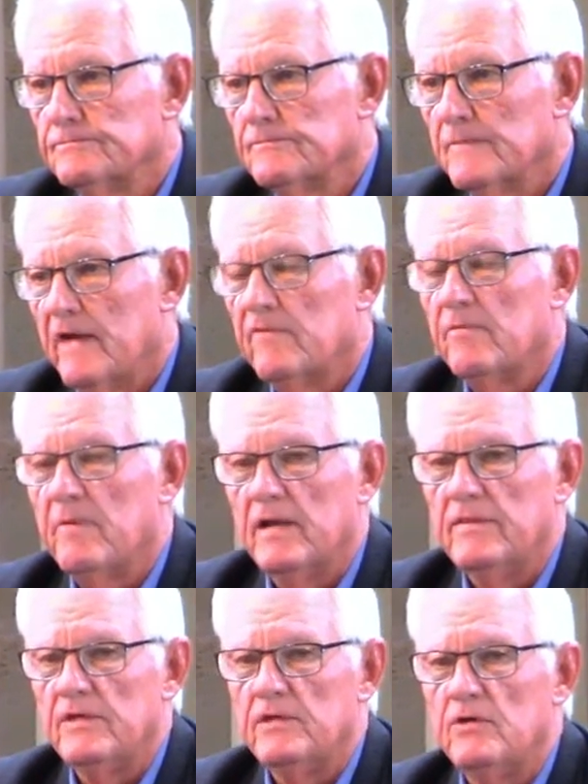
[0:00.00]
Everybody
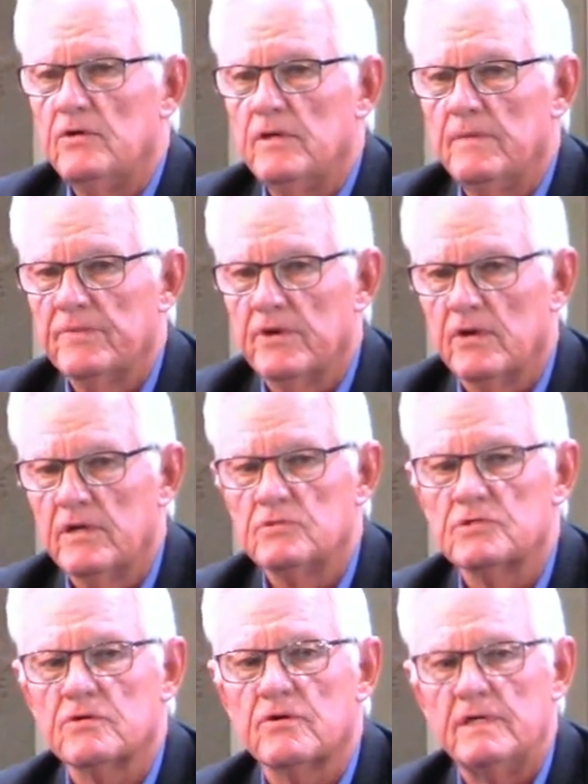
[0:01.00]
that knew him thought he
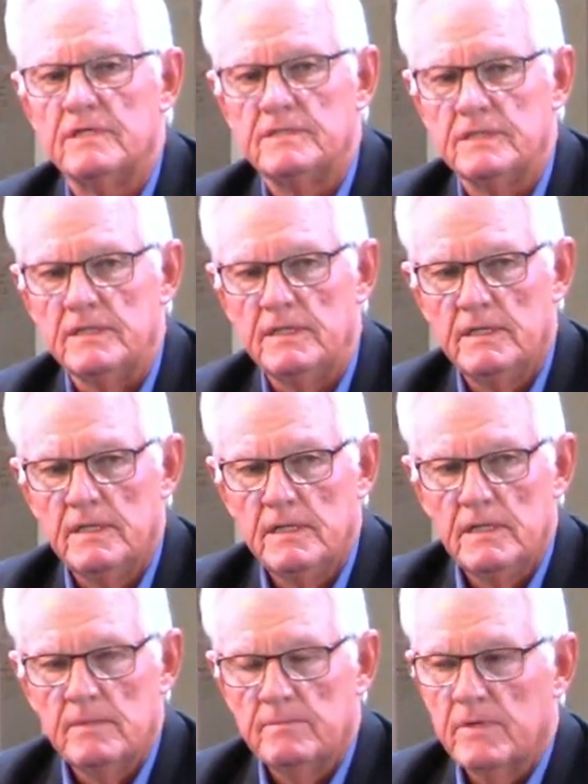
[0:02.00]
was crazy
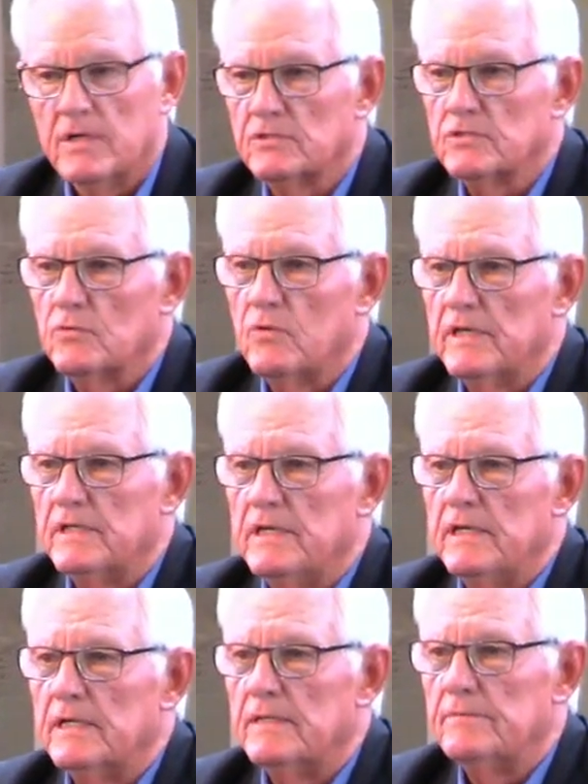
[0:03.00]
because of what he
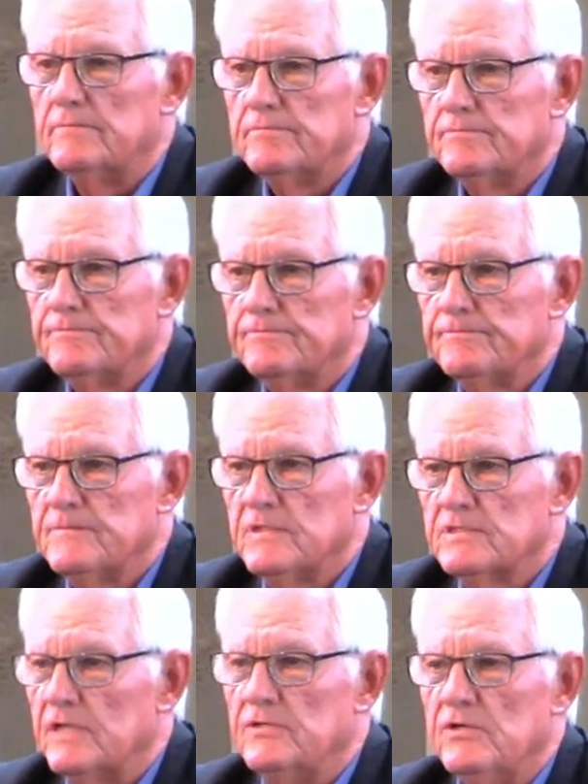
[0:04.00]
did
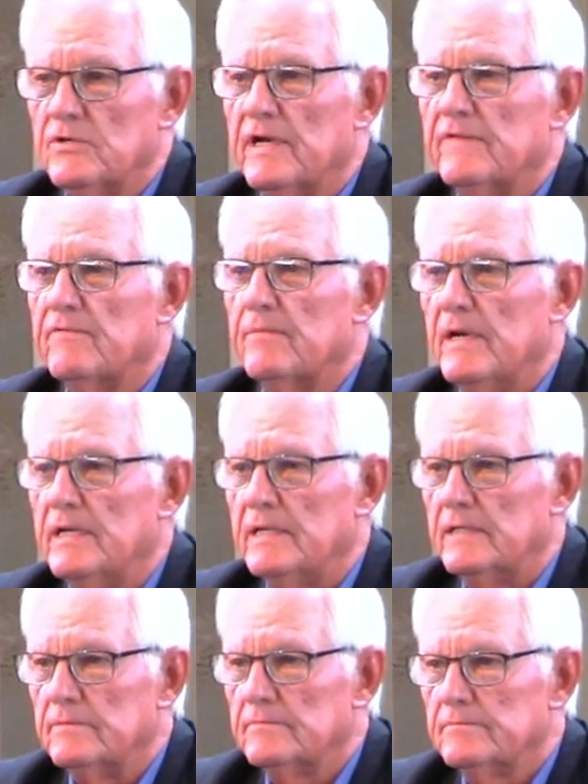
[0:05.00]
said, You'll never make
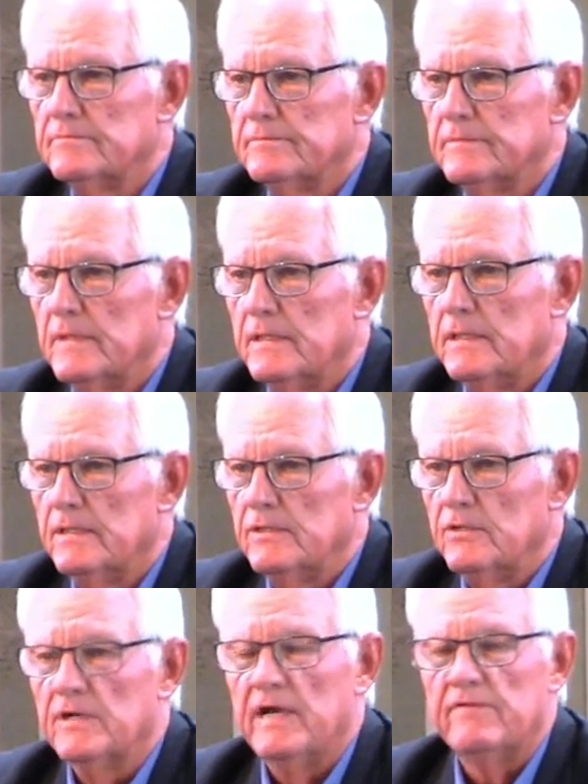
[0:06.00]
it.
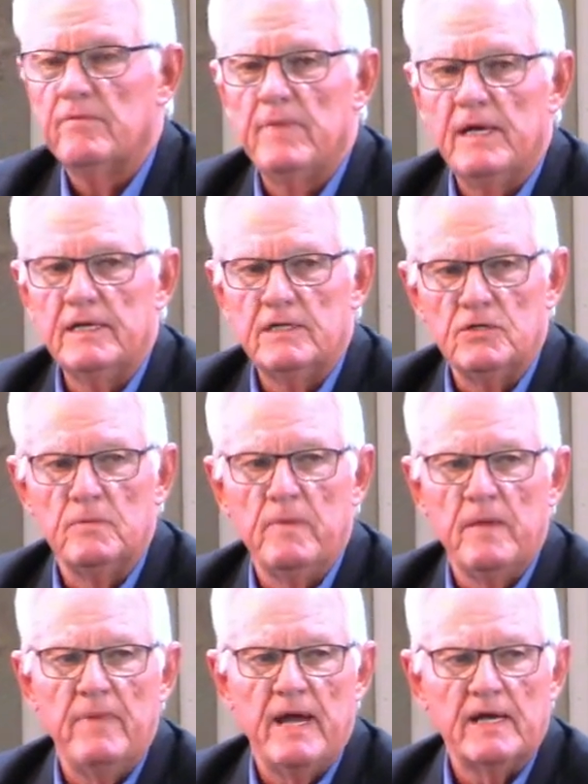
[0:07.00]
You'll never make it. You'll
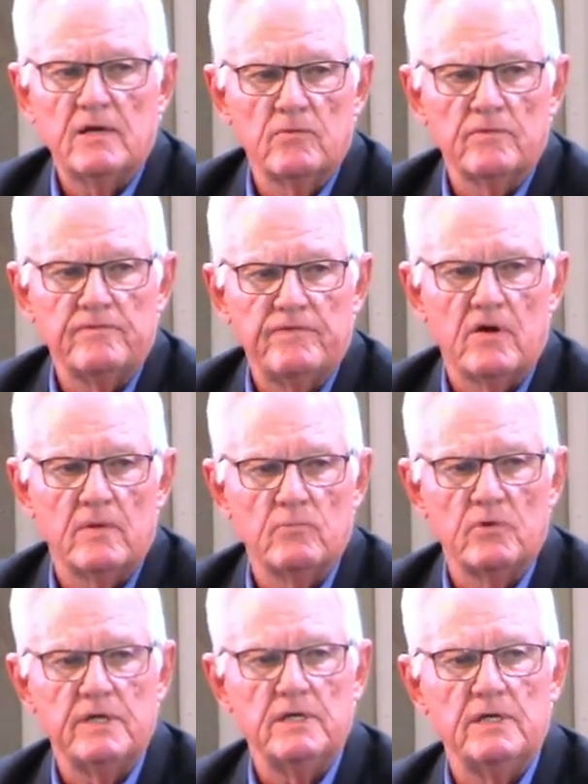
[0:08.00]
be back on the farm
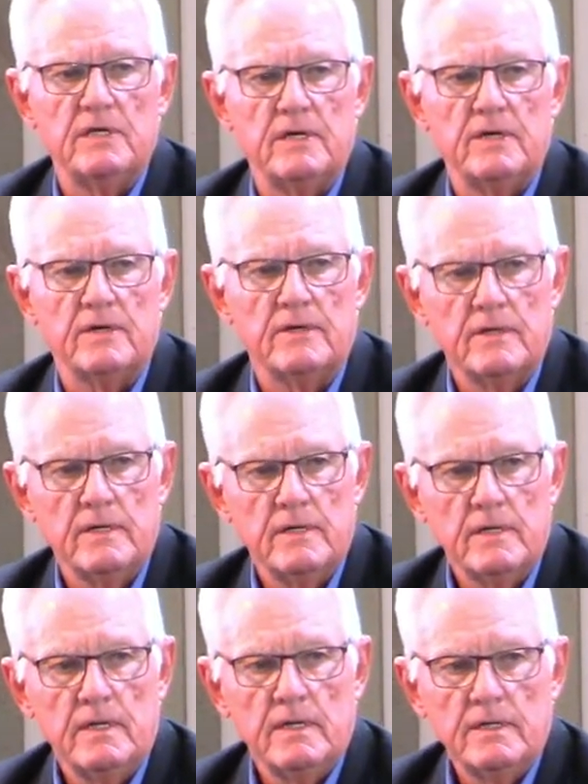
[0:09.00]
within a year.
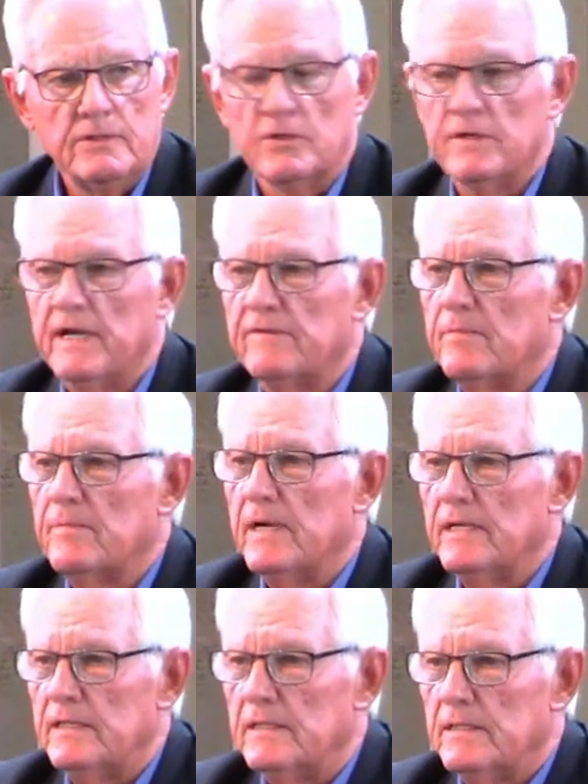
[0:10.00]
You'll never make it.